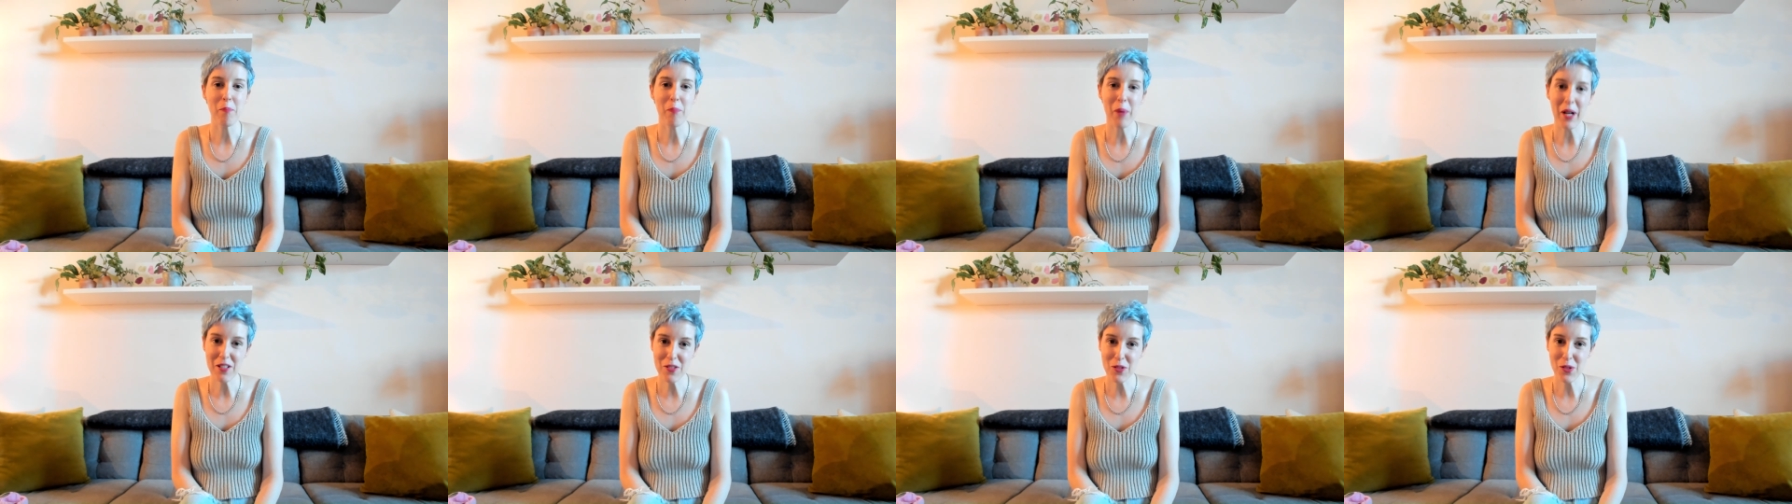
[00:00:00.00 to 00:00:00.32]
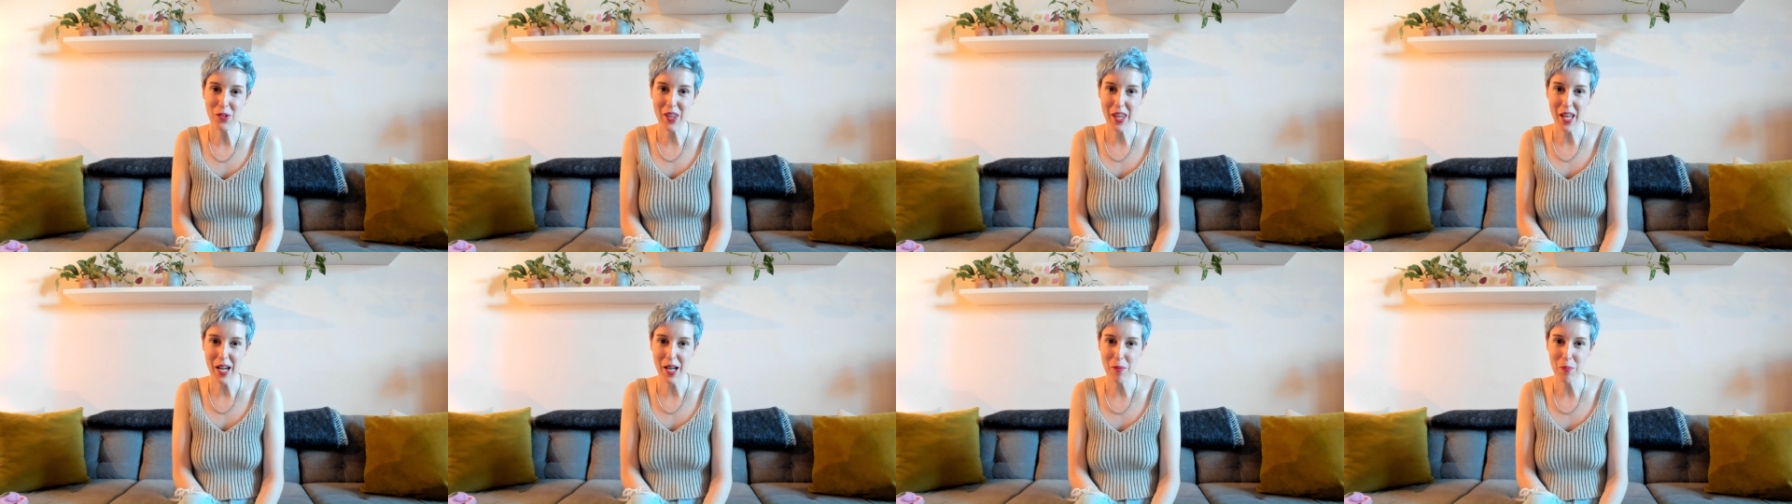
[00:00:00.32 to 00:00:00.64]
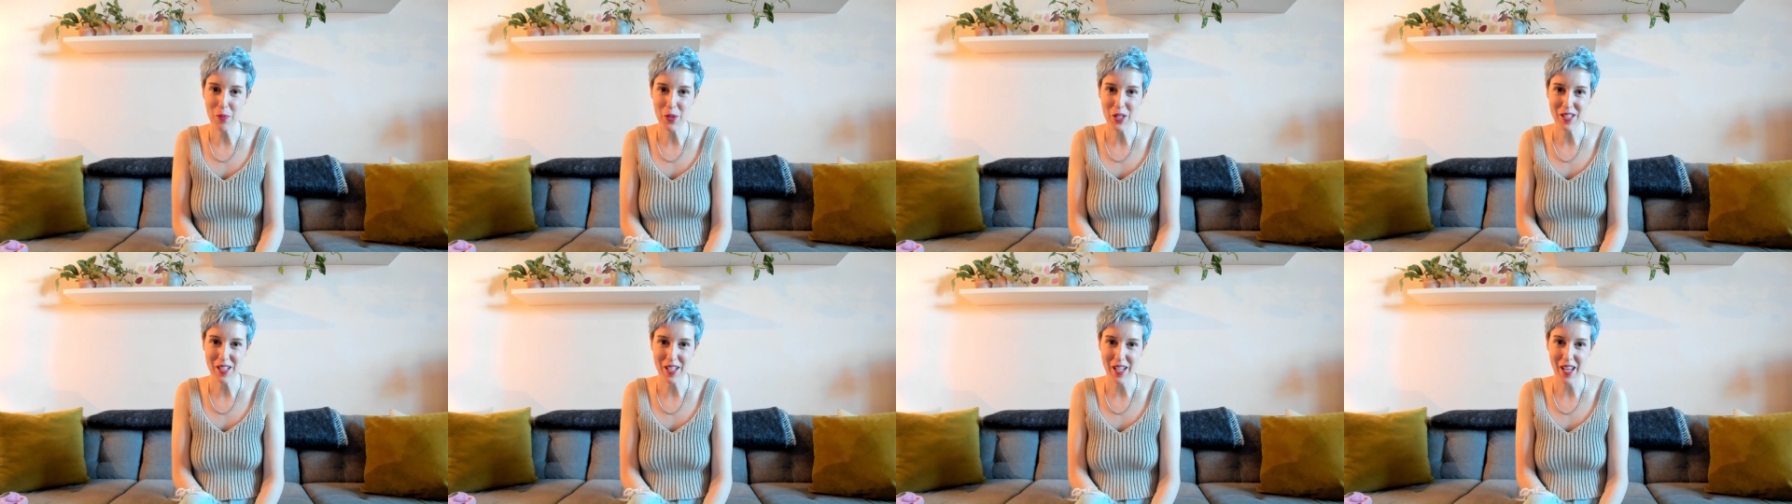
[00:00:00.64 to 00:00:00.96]
bundle that I
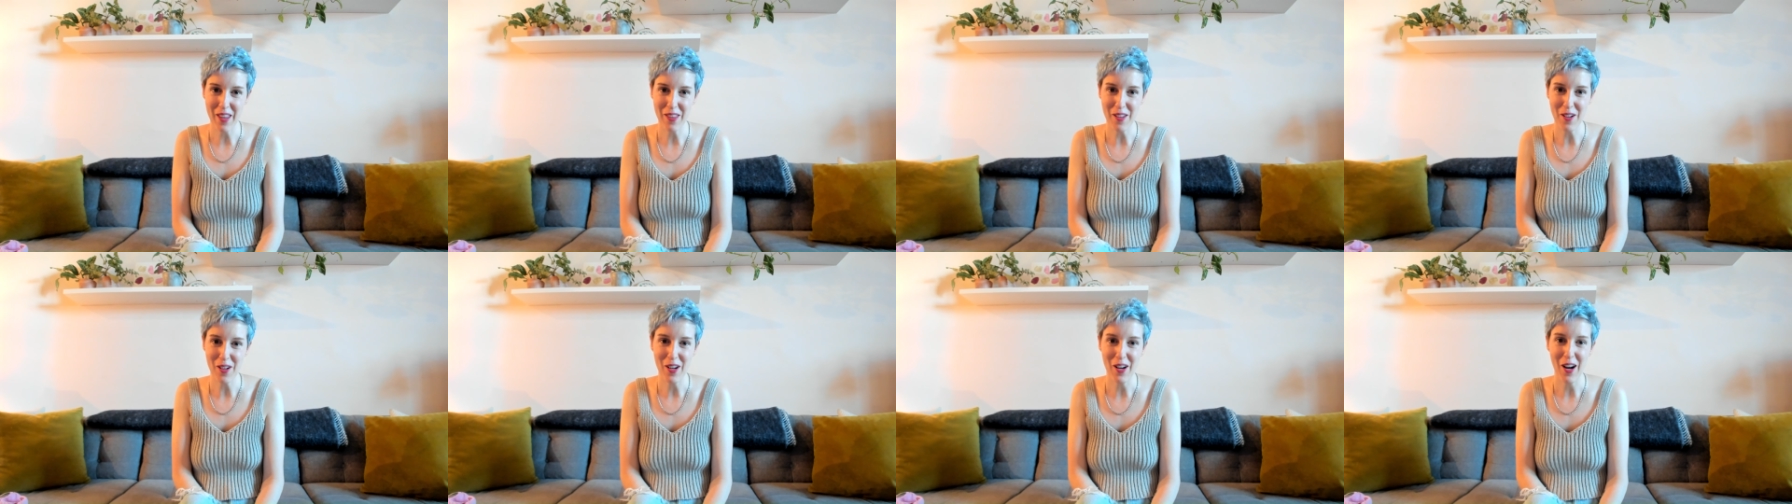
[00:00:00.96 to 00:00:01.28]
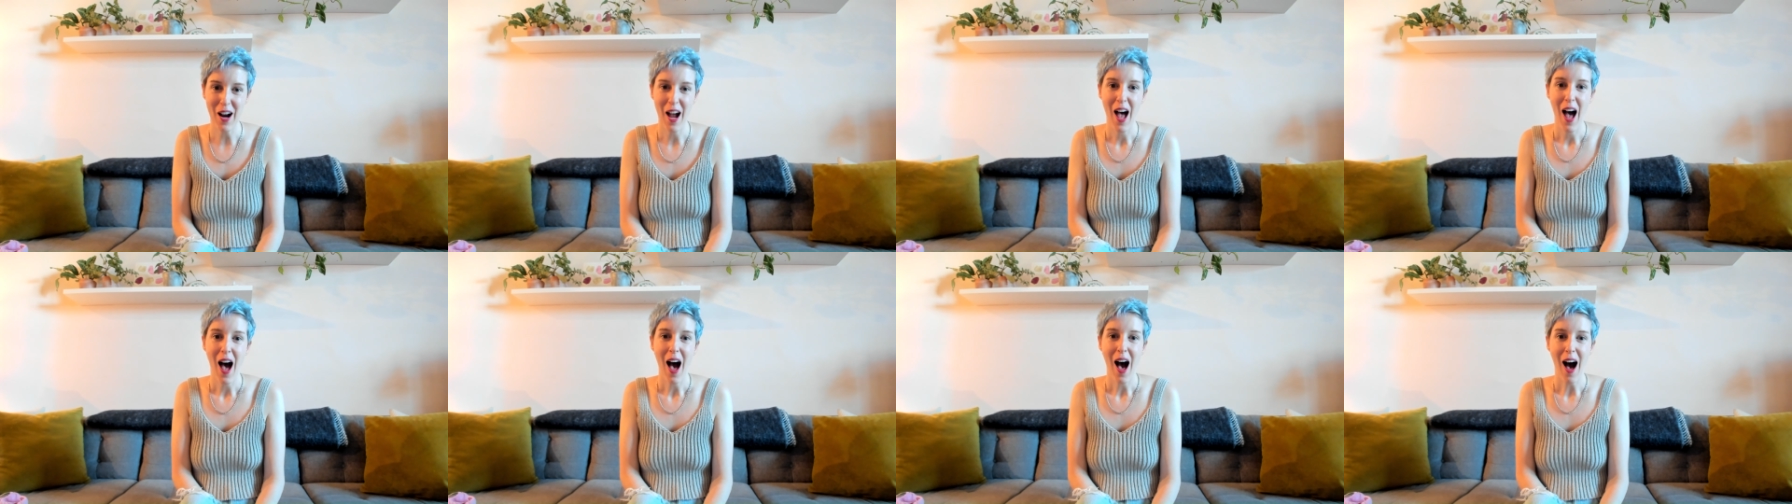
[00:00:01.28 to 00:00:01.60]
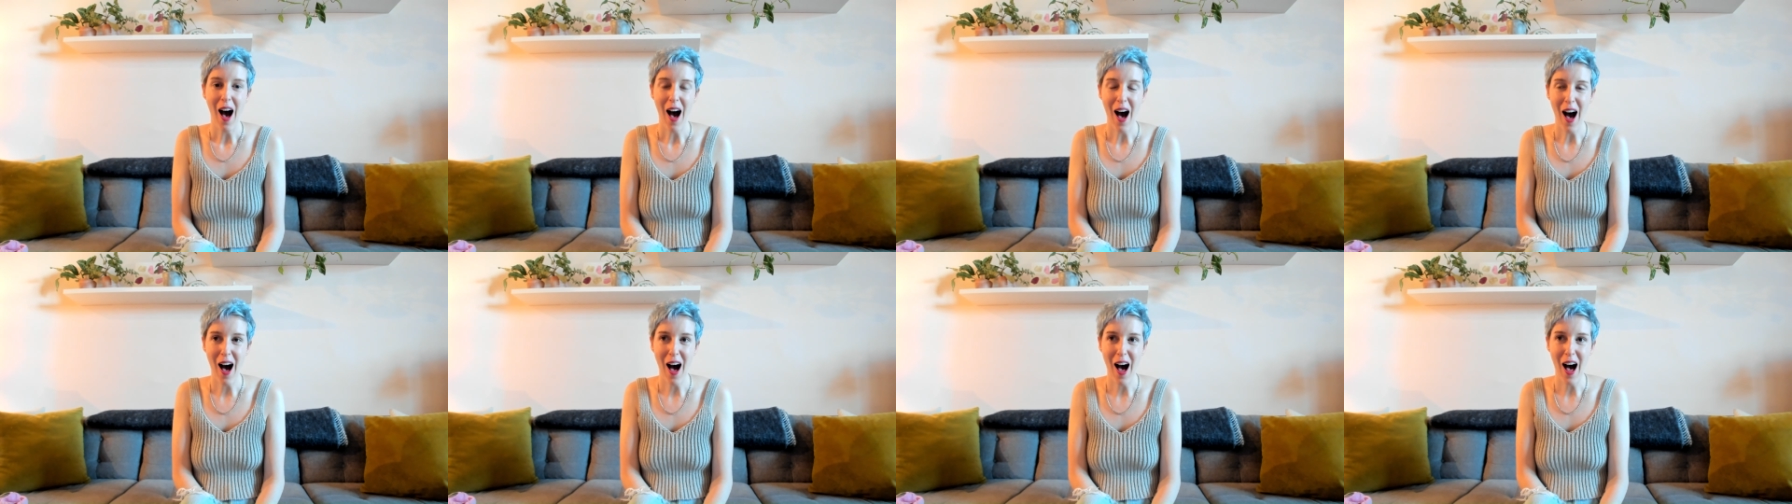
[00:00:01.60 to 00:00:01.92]
put together
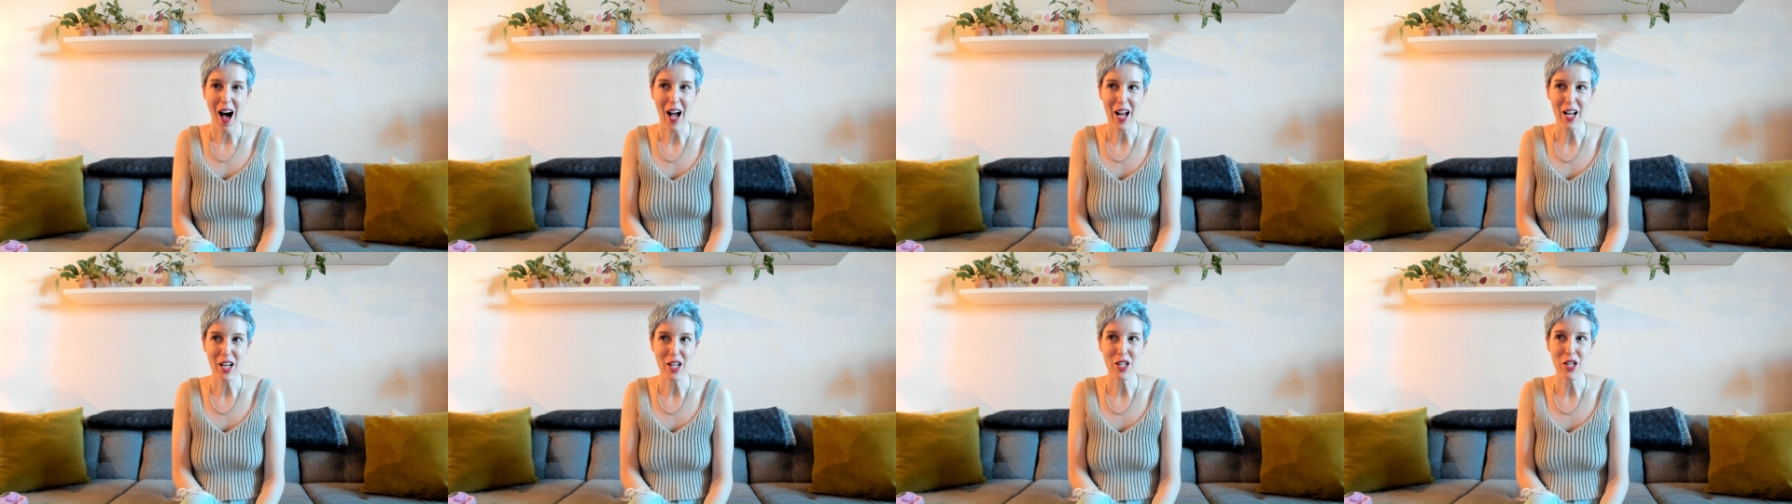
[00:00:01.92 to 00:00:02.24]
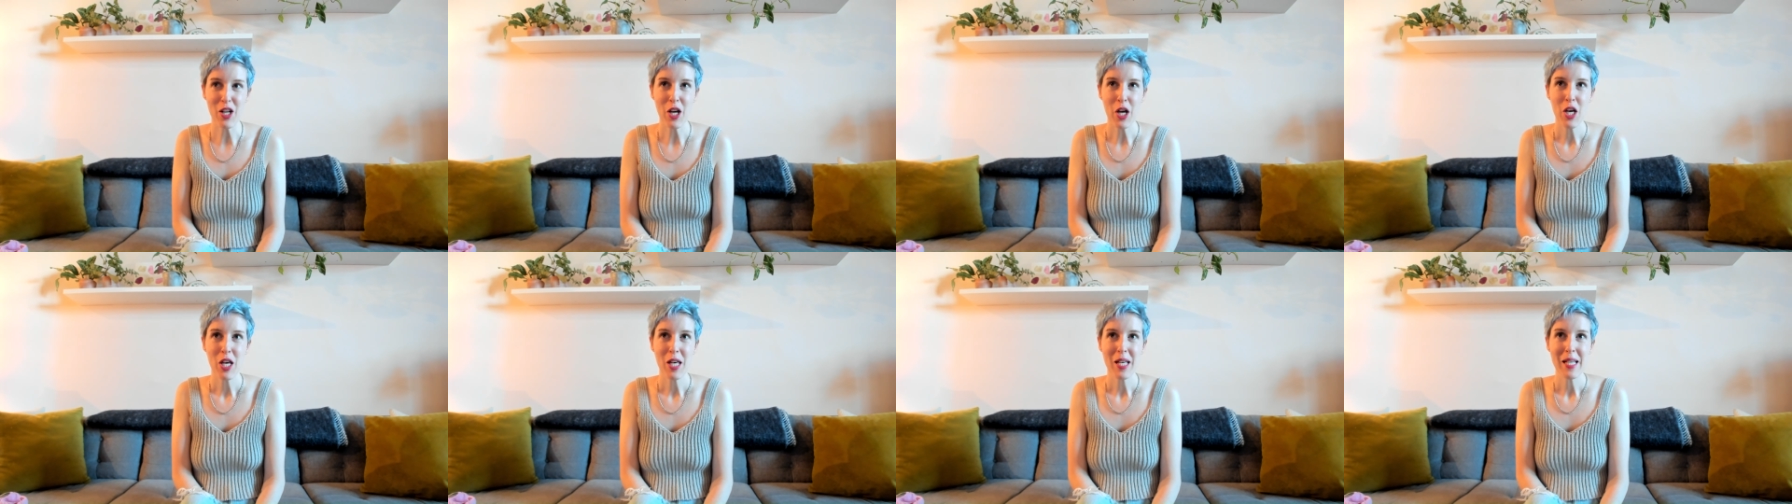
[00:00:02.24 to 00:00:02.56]
on